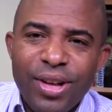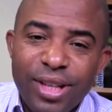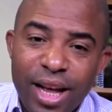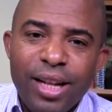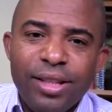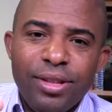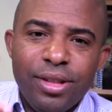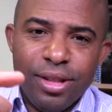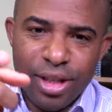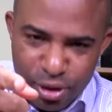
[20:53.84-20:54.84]
then
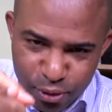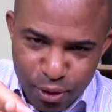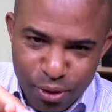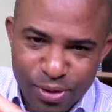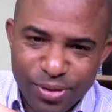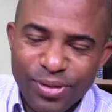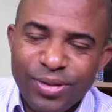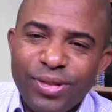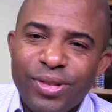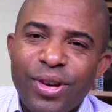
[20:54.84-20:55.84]
this is for you.
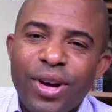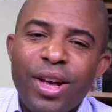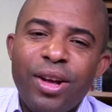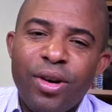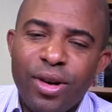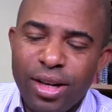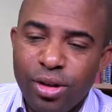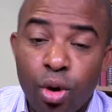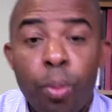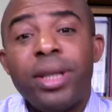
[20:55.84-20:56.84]
Okay, all right.
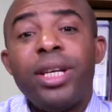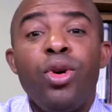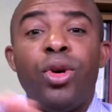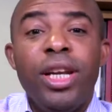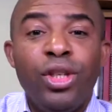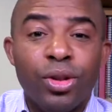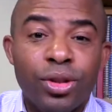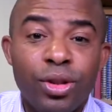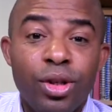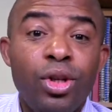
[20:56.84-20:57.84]
No matter your religion,
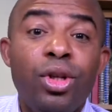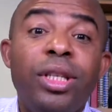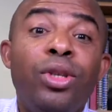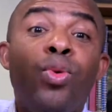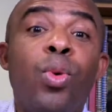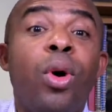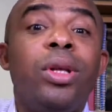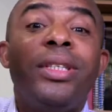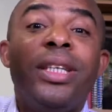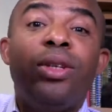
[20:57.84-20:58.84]
you
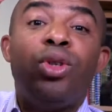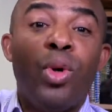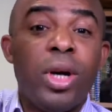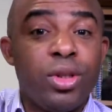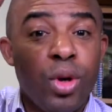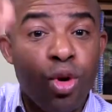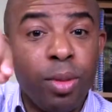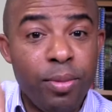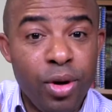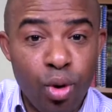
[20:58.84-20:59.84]
see, so long as you're a
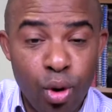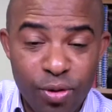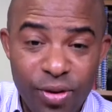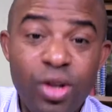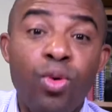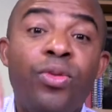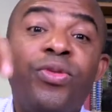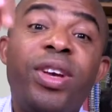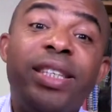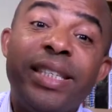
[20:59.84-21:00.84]
human being, you're going to you will
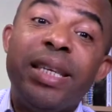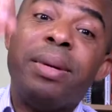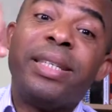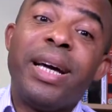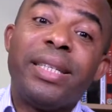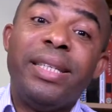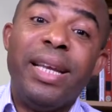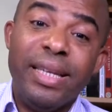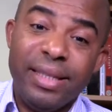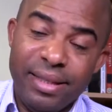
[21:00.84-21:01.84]
face the same attacks
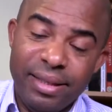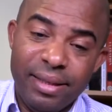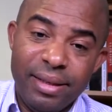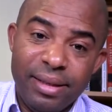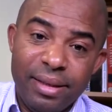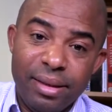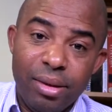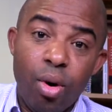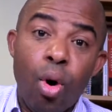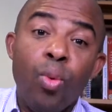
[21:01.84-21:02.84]
daily
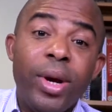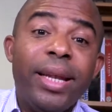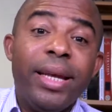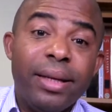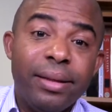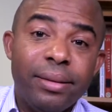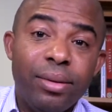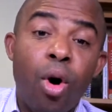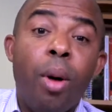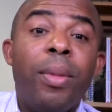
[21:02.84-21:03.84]
or weekly
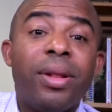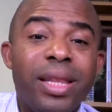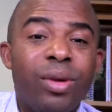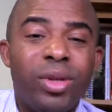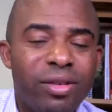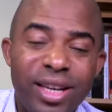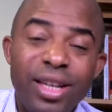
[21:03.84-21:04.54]
or monthly, whichever,